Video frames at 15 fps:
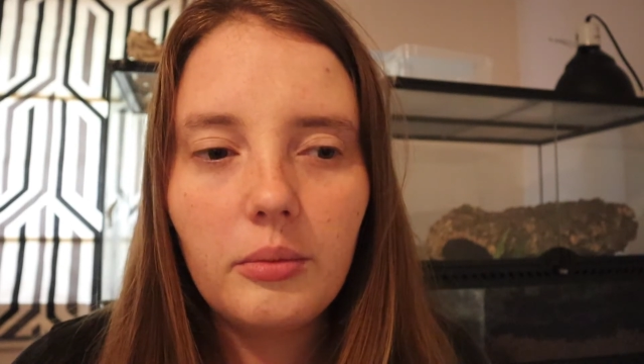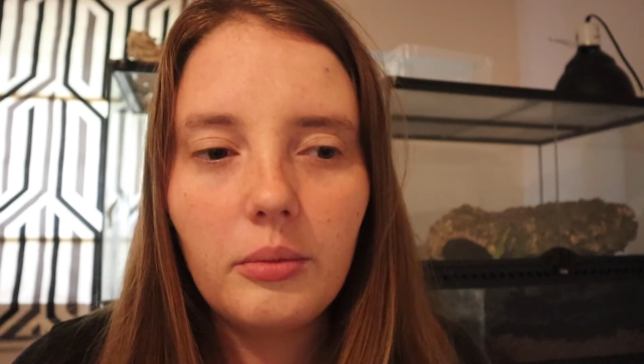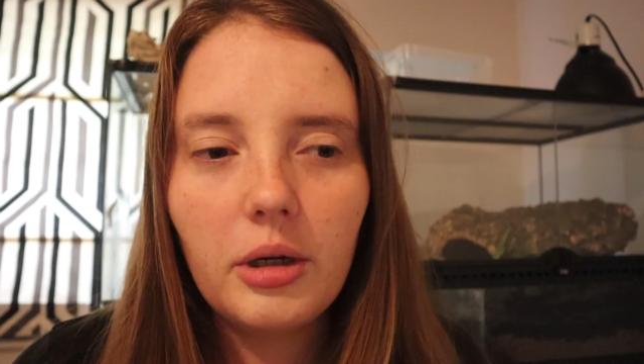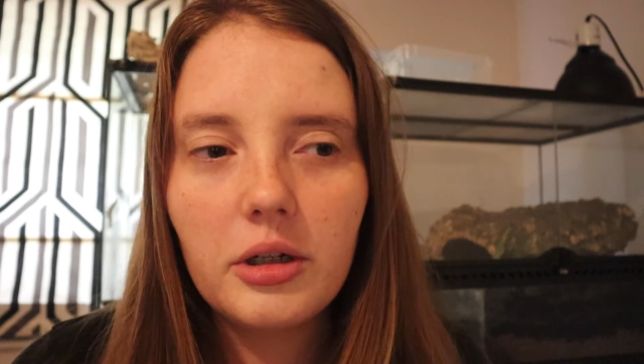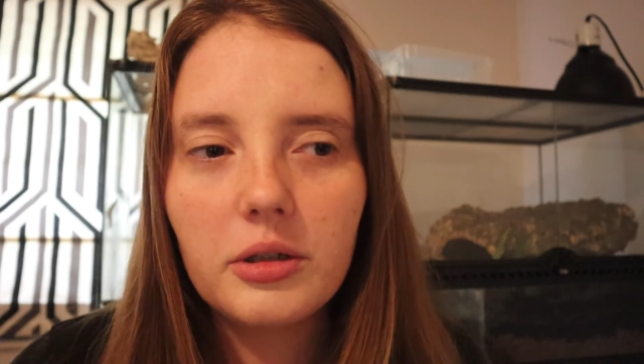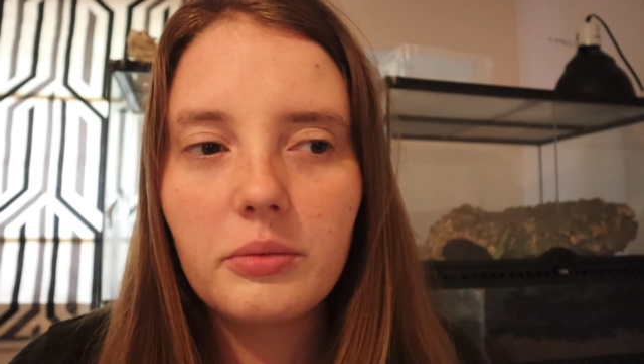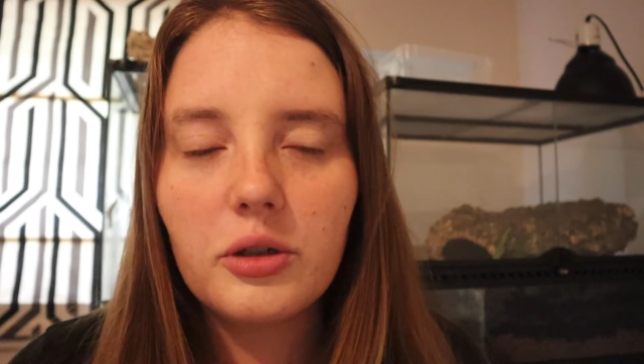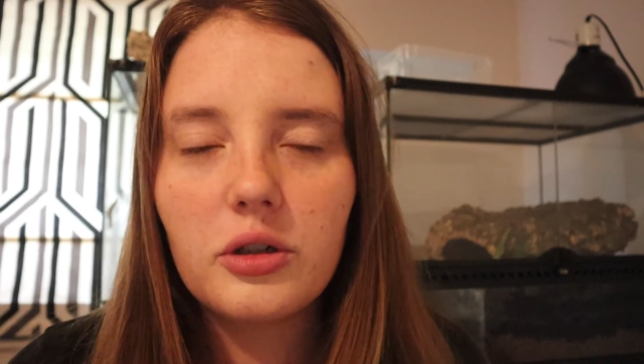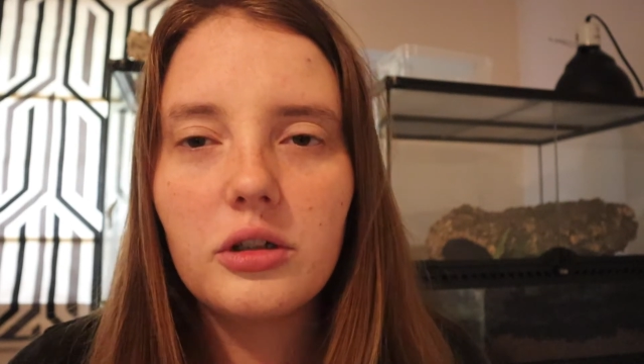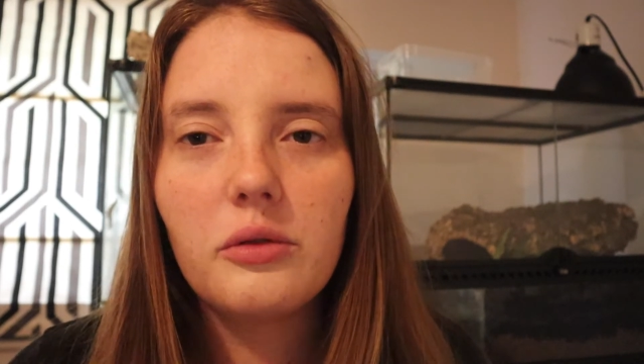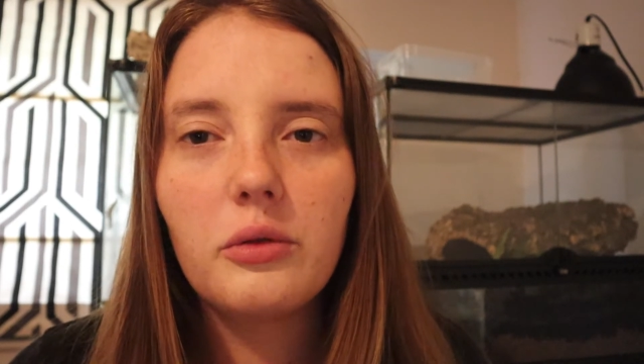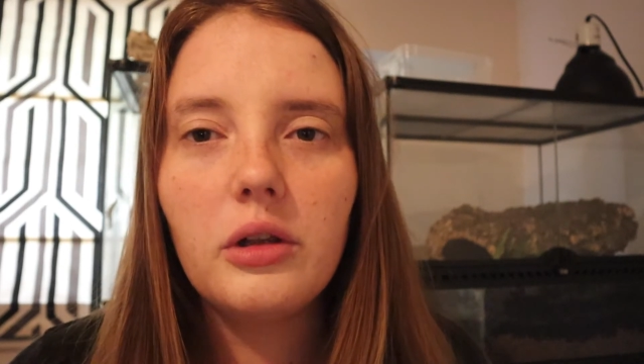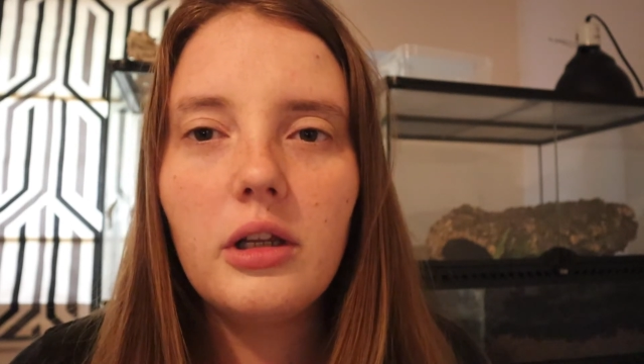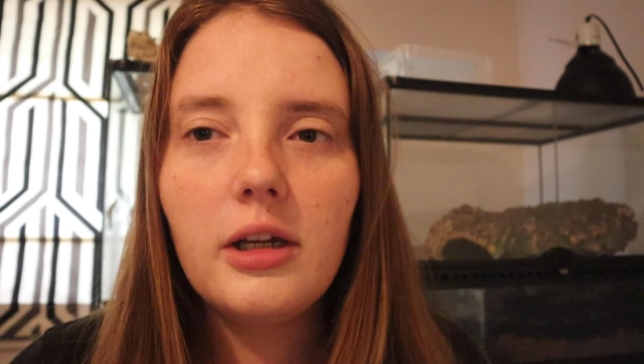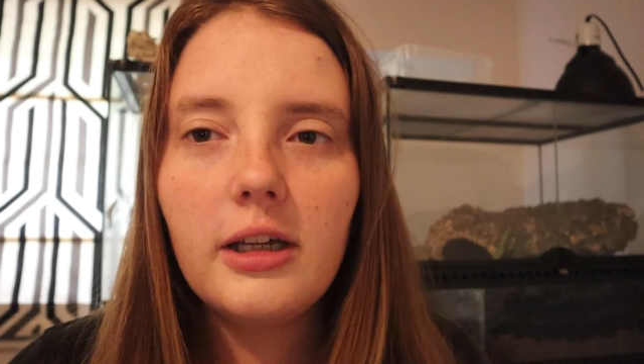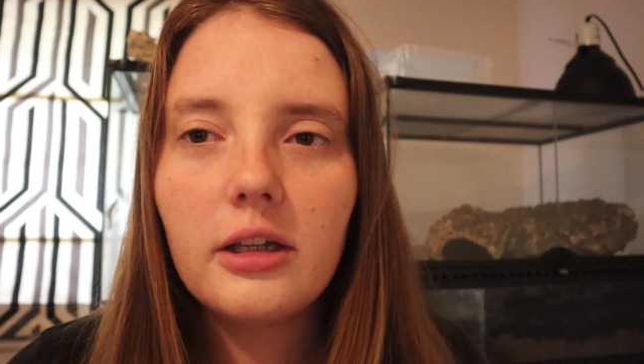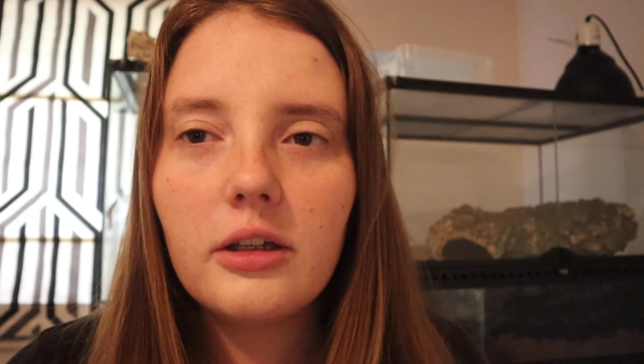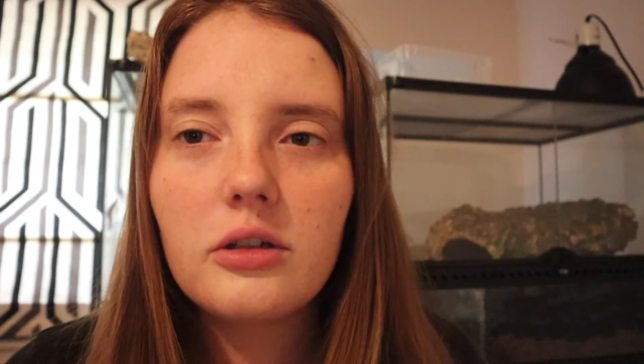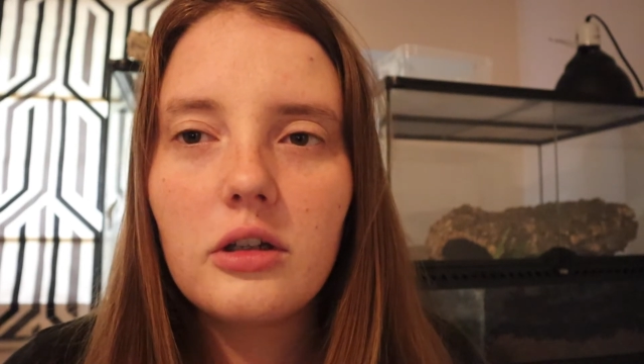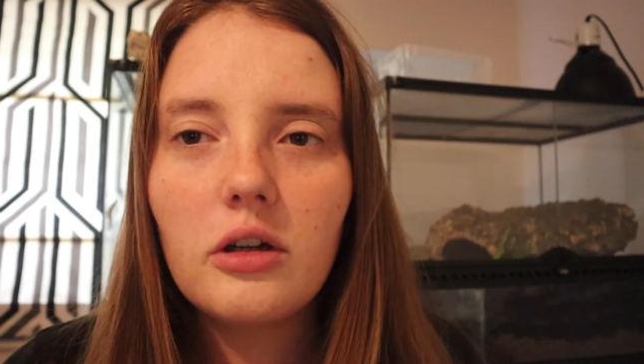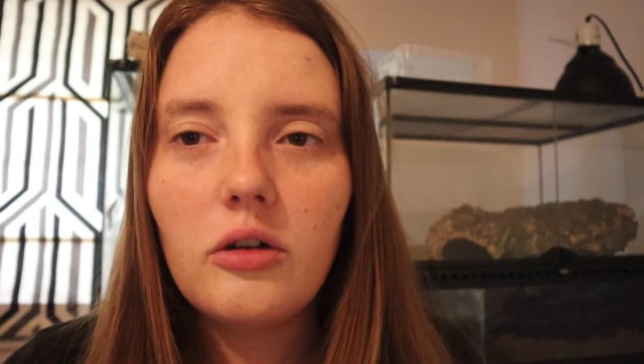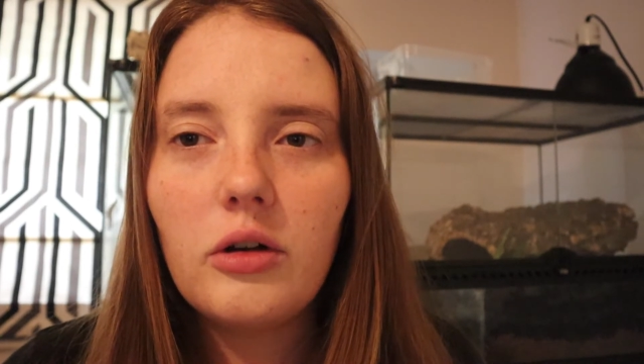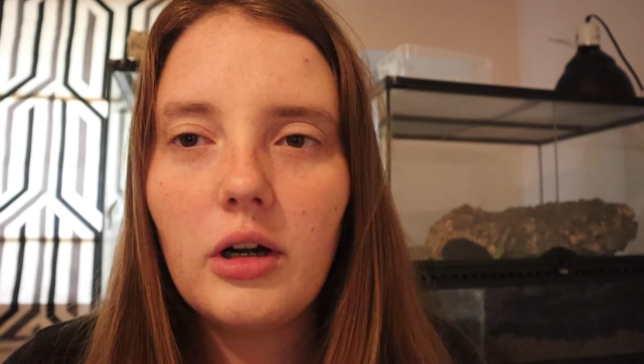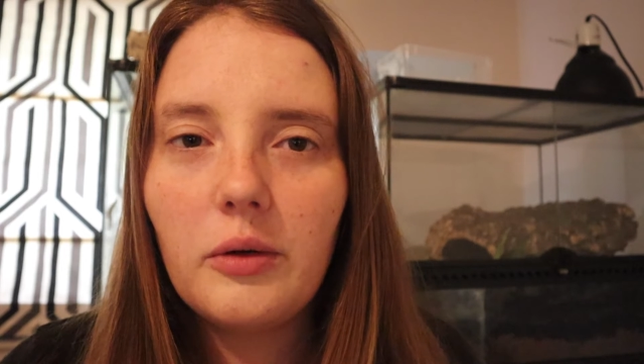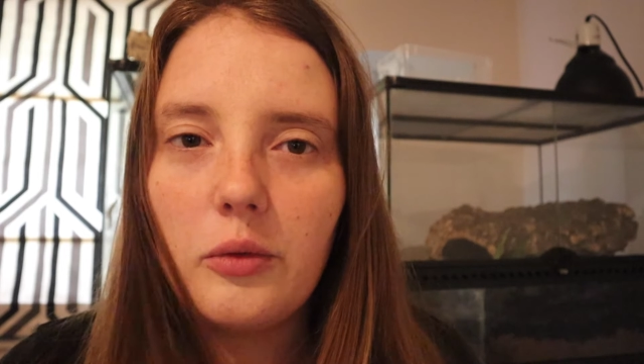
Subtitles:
as much as I would like. So I